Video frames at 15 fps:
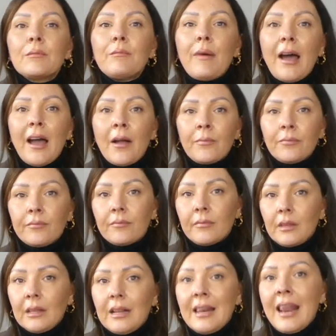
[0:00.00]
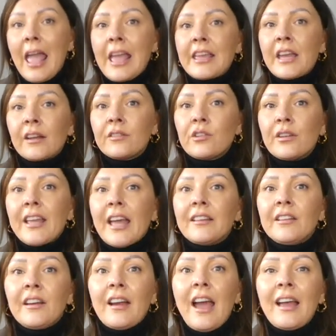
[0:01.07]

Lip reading: but layered together.